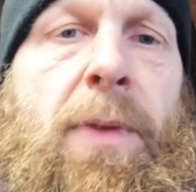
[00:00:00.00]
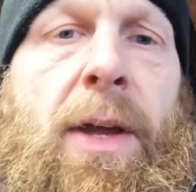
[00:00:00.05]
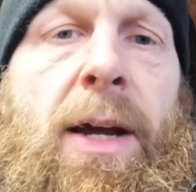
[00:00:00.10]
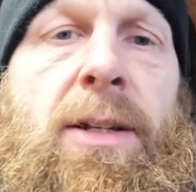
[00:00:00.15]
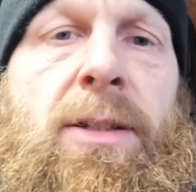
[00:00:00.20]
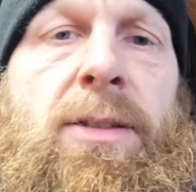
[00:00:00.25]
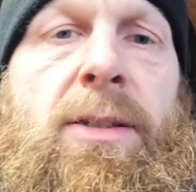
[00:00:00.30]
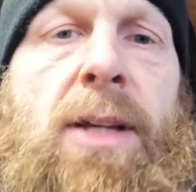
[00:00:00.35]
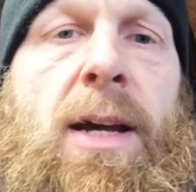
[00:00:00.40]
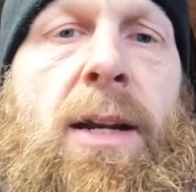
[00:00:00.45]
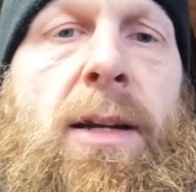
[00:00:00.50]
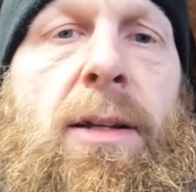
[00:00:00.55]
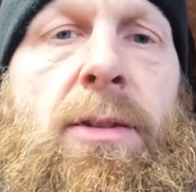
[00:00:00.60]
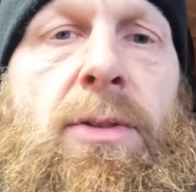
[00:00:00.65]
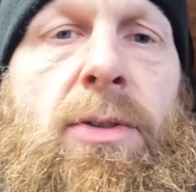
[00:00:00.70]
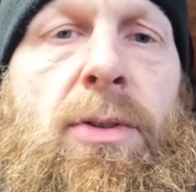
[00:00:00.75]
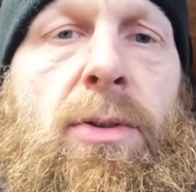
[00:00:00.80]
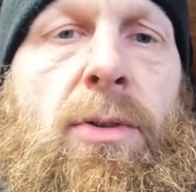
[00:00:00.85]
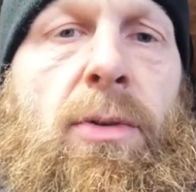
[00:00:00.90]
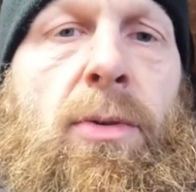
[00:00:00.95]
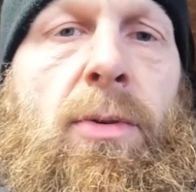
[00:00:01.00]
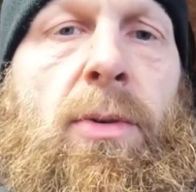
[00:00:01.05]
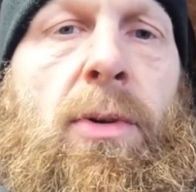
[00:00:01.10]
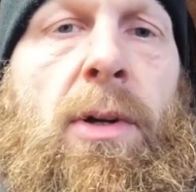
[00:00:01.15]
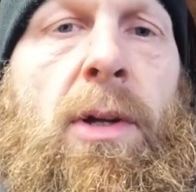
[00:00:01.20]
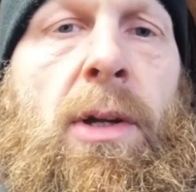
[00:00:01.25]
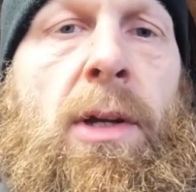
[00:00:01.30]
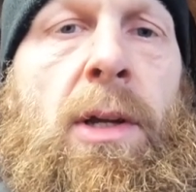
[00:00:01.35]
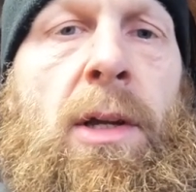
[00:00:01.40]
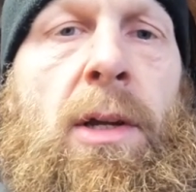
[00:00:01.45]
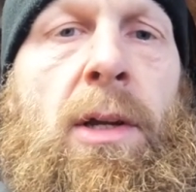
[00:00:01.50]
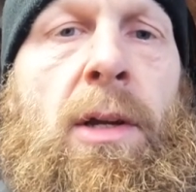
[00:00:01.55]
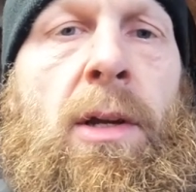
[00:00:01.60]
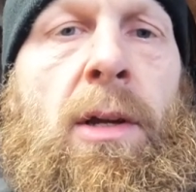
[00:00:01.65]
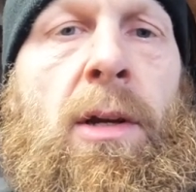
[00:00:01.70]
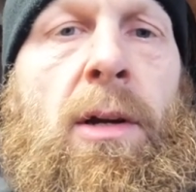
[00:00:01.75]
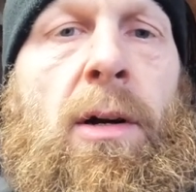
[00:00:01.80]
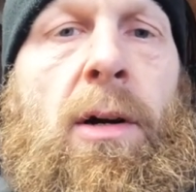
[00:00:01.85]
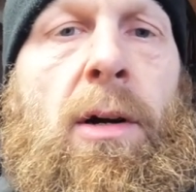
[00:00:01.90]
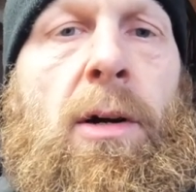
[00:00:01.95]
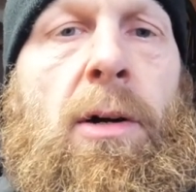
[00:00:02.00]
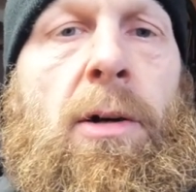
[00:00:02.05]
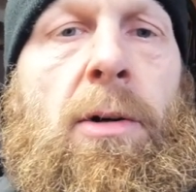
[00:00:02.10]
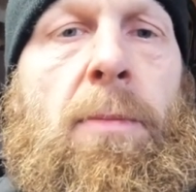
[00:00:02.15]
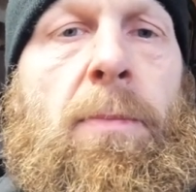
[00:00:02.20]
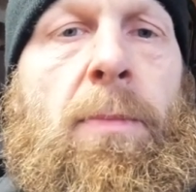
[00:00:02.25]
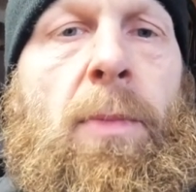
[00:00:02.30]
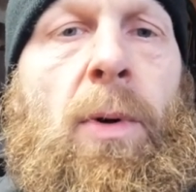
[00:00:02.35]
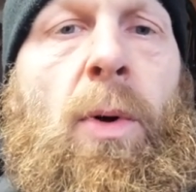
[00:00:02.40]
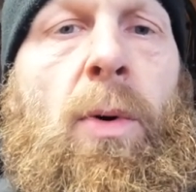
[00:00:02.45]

I decided to um,